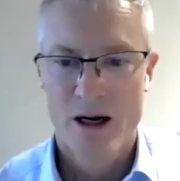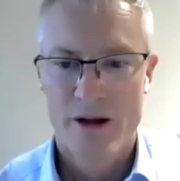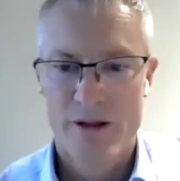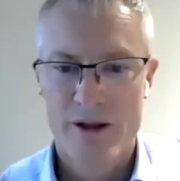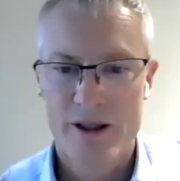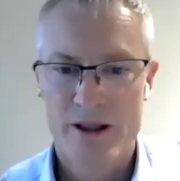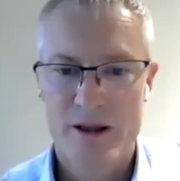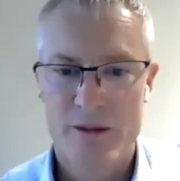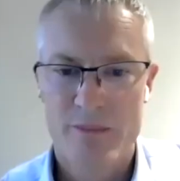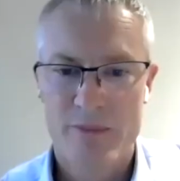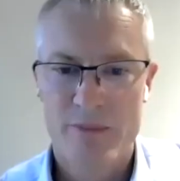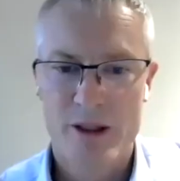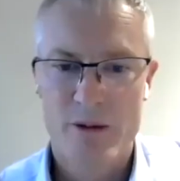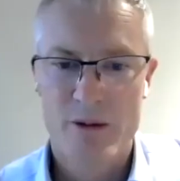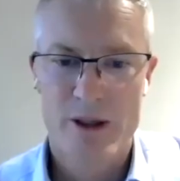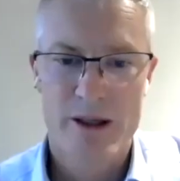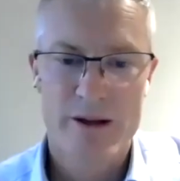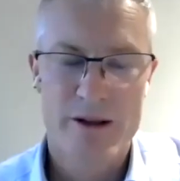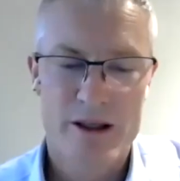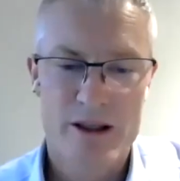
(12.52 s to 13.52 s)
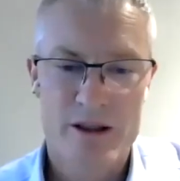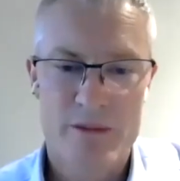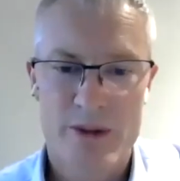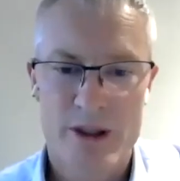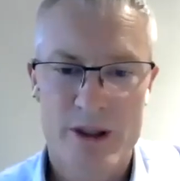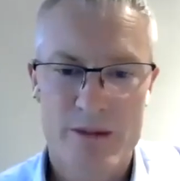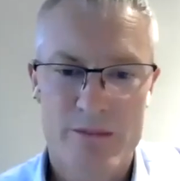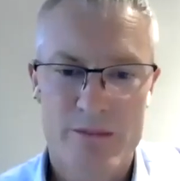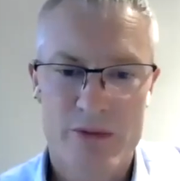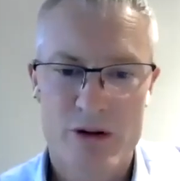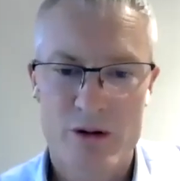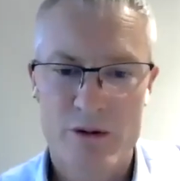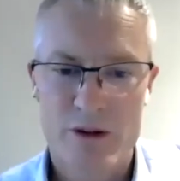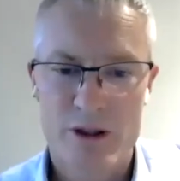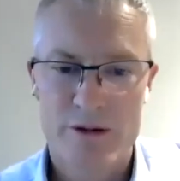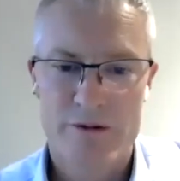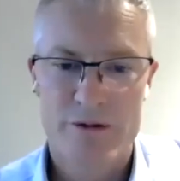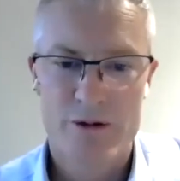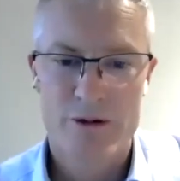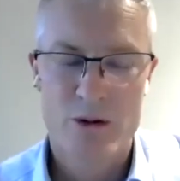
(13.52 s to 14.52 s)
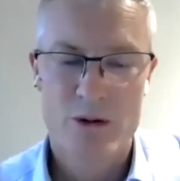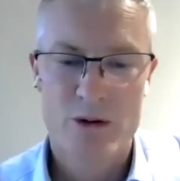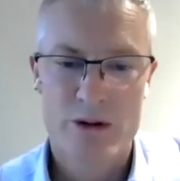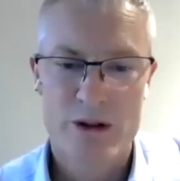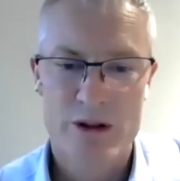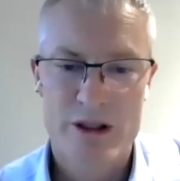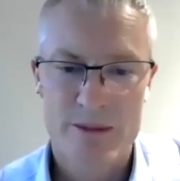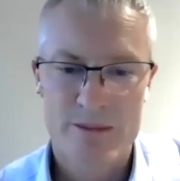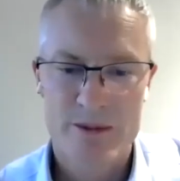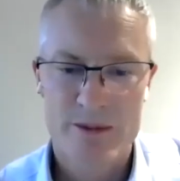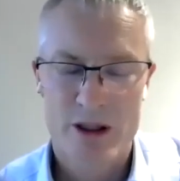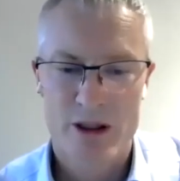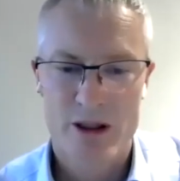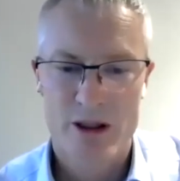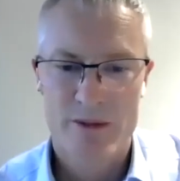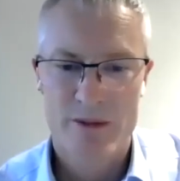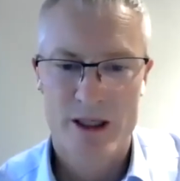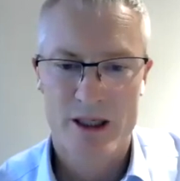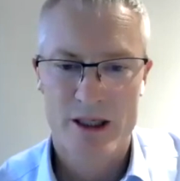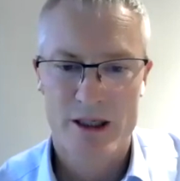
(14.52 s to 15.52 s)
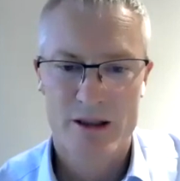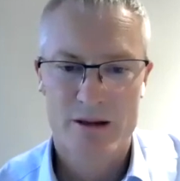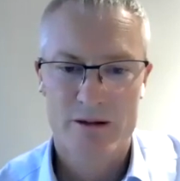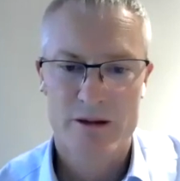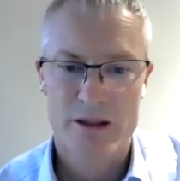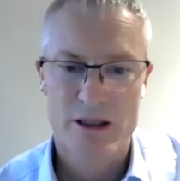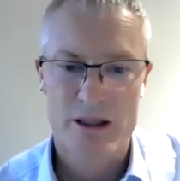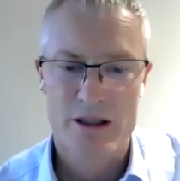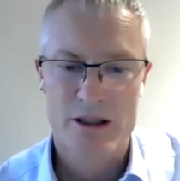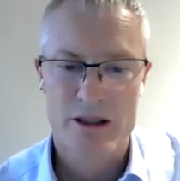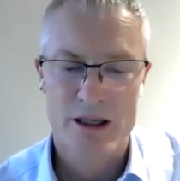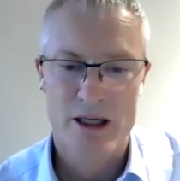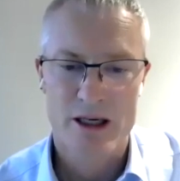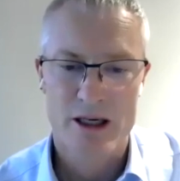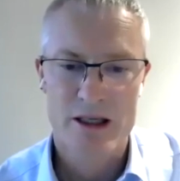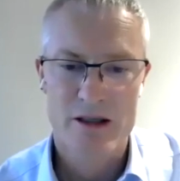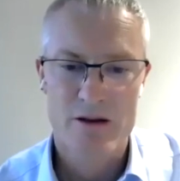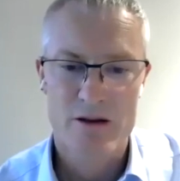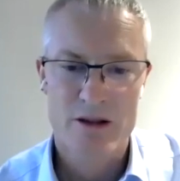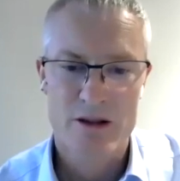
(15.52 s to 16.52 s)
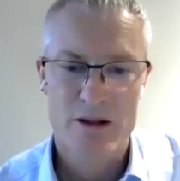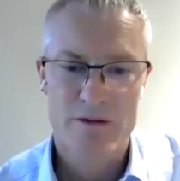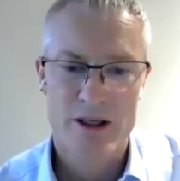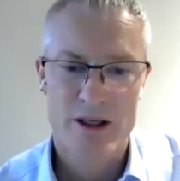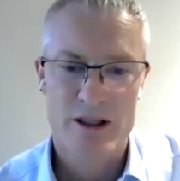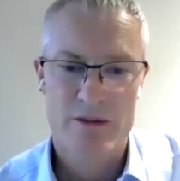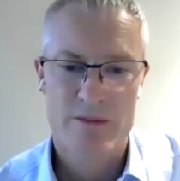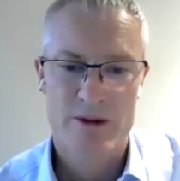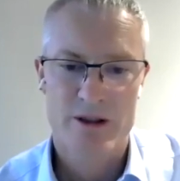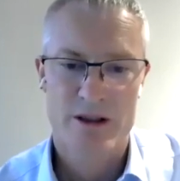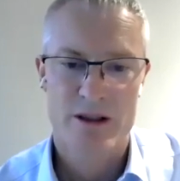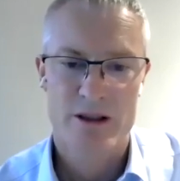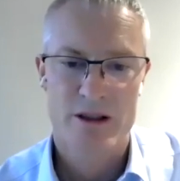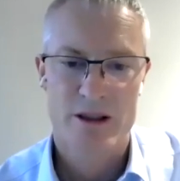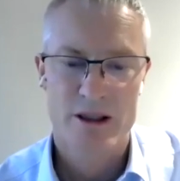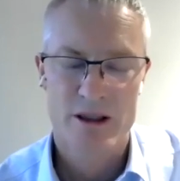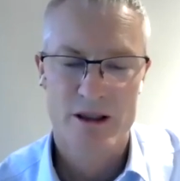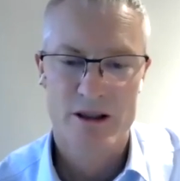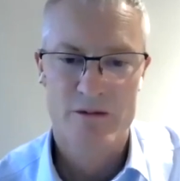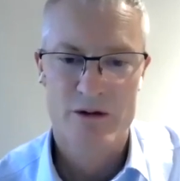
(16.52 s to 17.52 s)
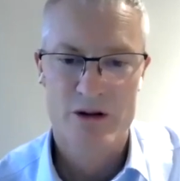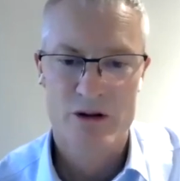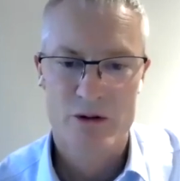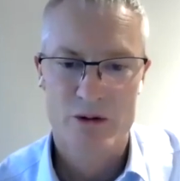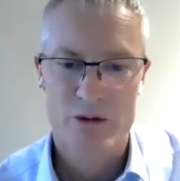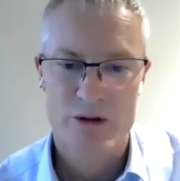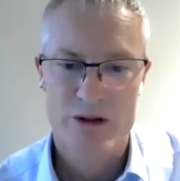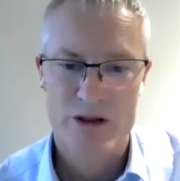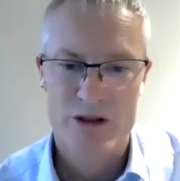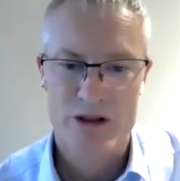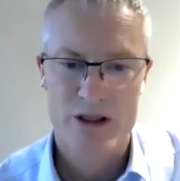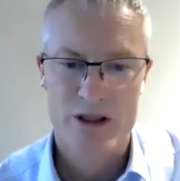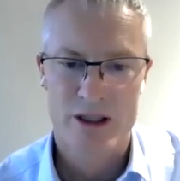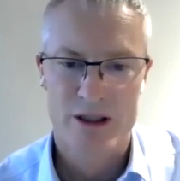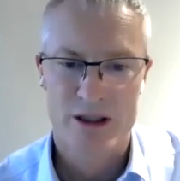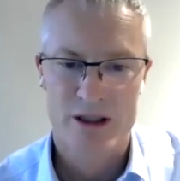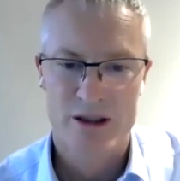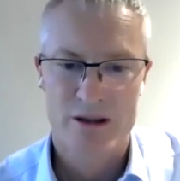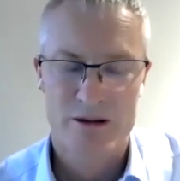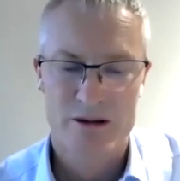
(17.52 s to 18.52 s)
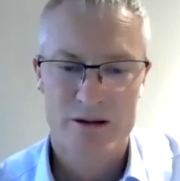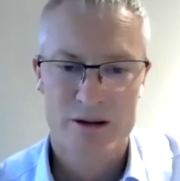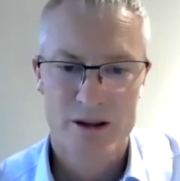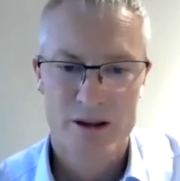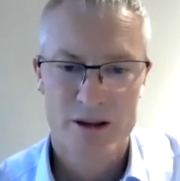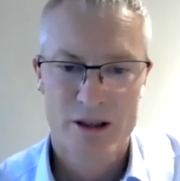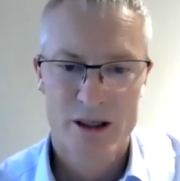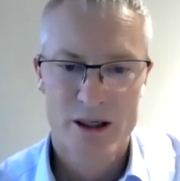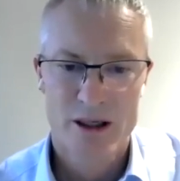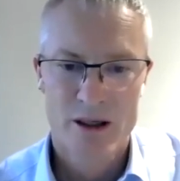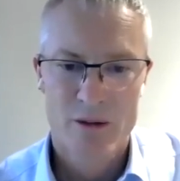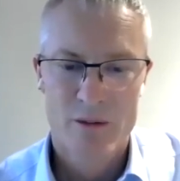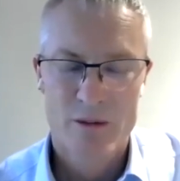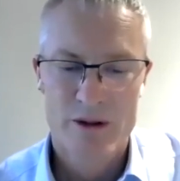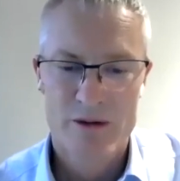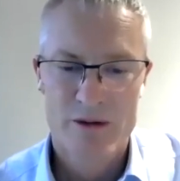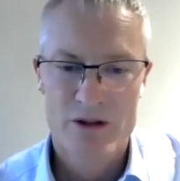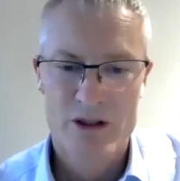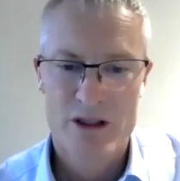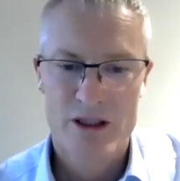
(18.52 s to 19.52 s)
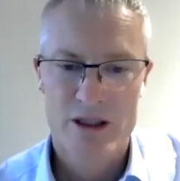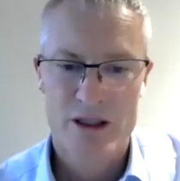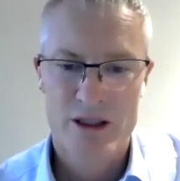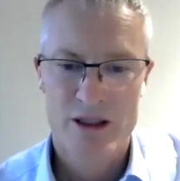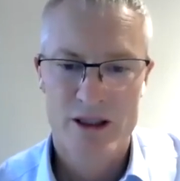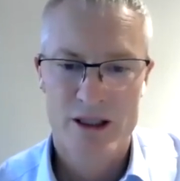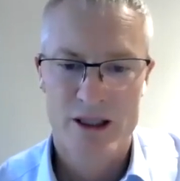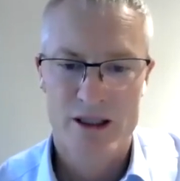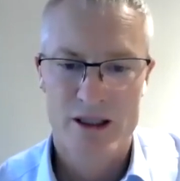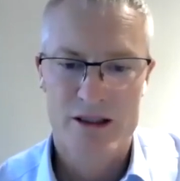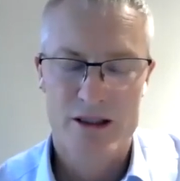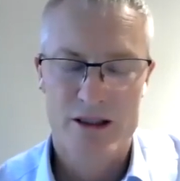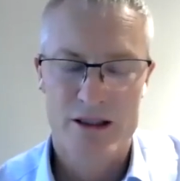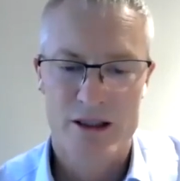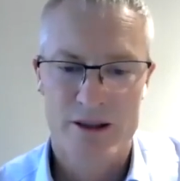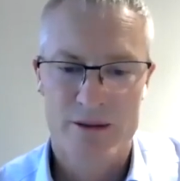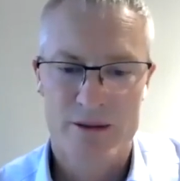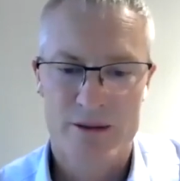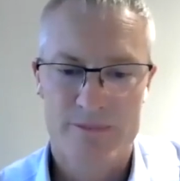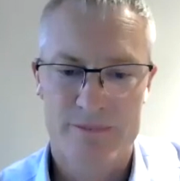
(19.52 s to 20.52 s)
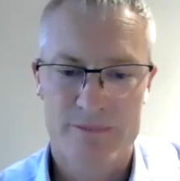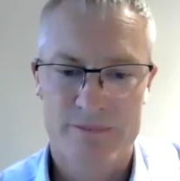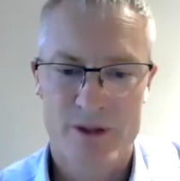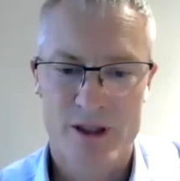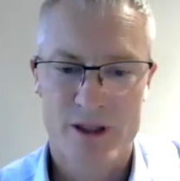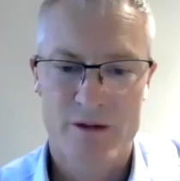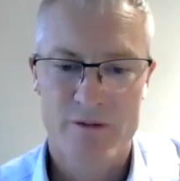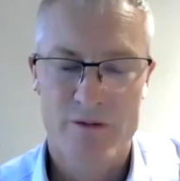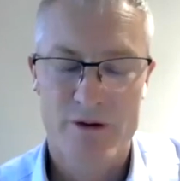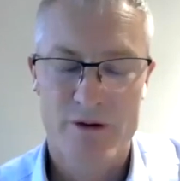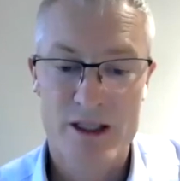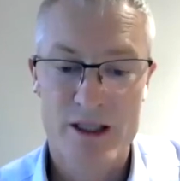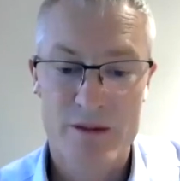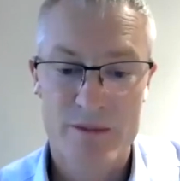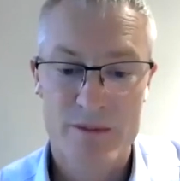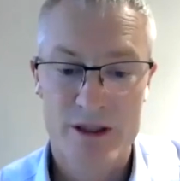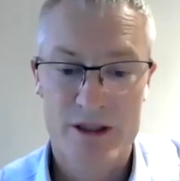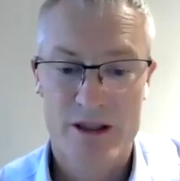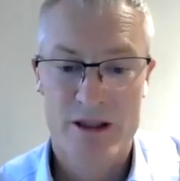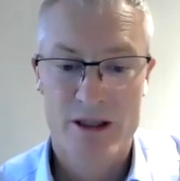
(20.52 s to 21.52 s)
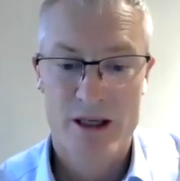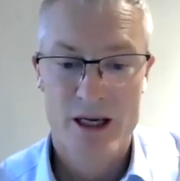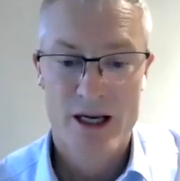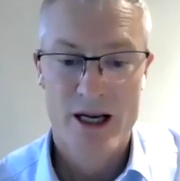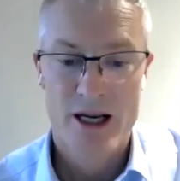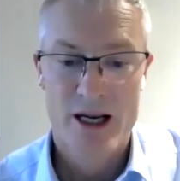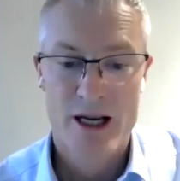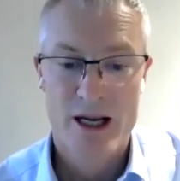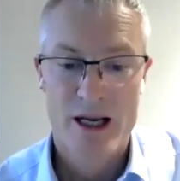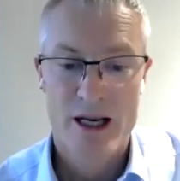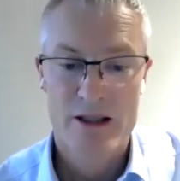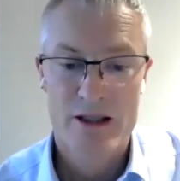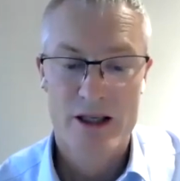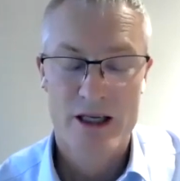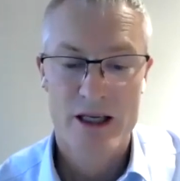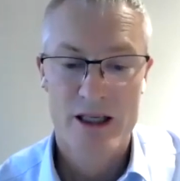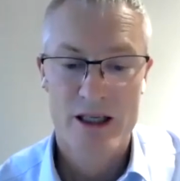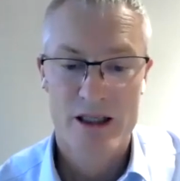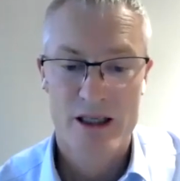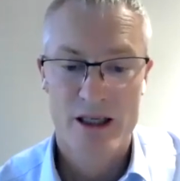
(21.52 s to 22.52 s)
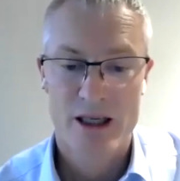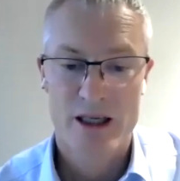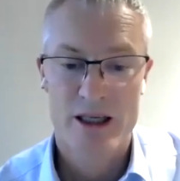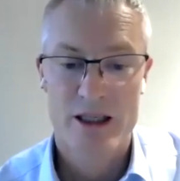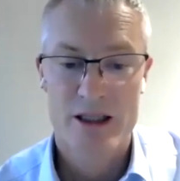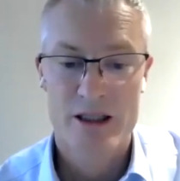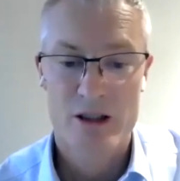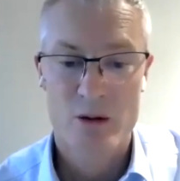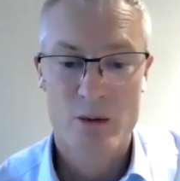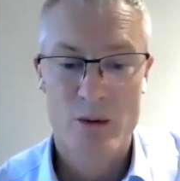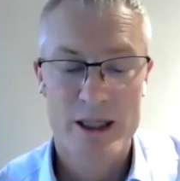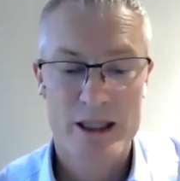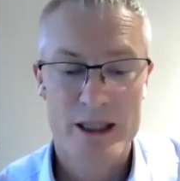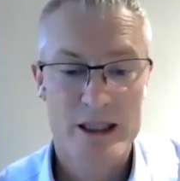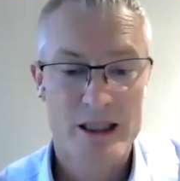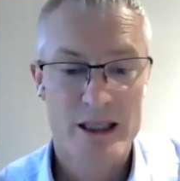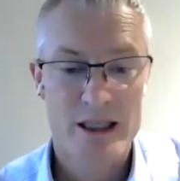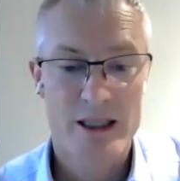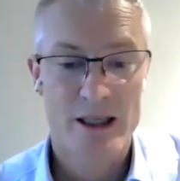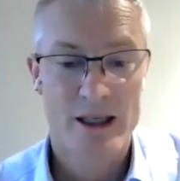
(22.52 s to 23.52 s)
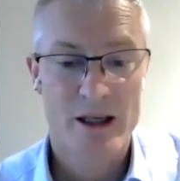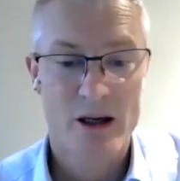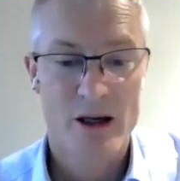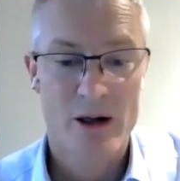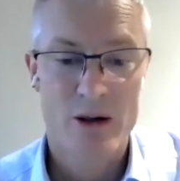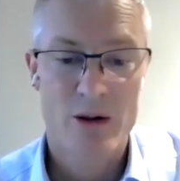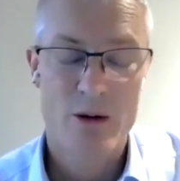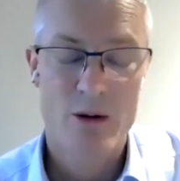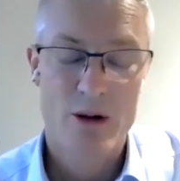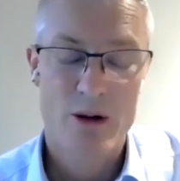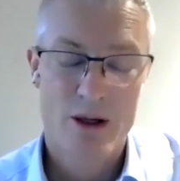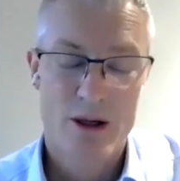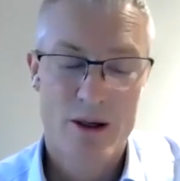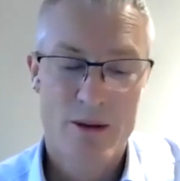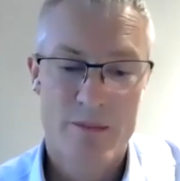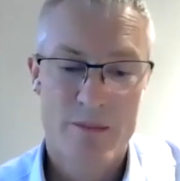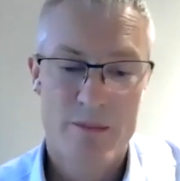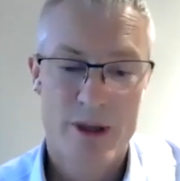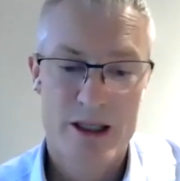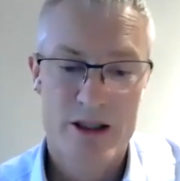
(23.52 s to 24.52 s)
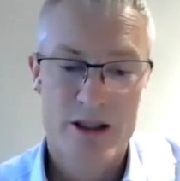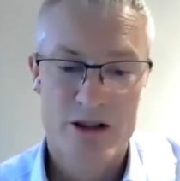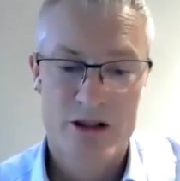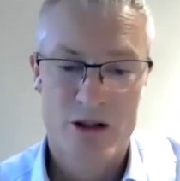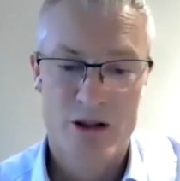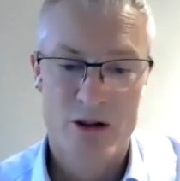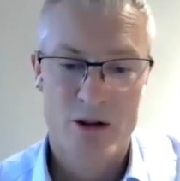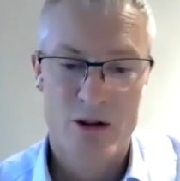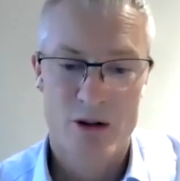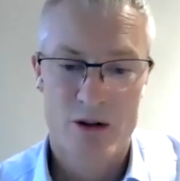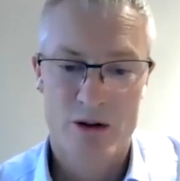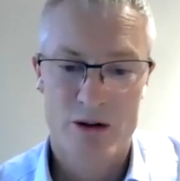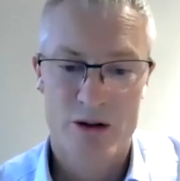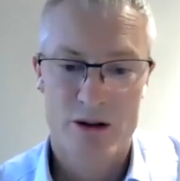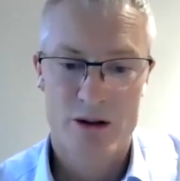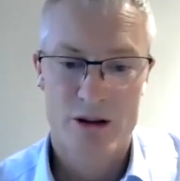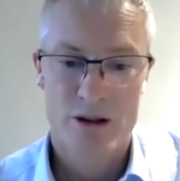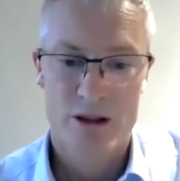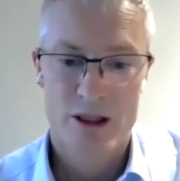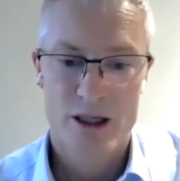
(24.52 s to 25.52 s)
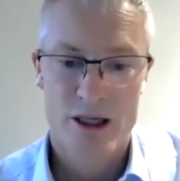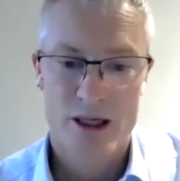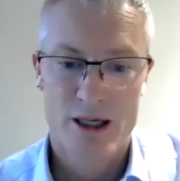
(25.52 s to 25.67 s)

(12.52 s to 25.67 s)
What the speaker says: I think the big one that has been brewing for some time now is underinvestment in the resources sector. We've seen that investment has hit a 20-year low based on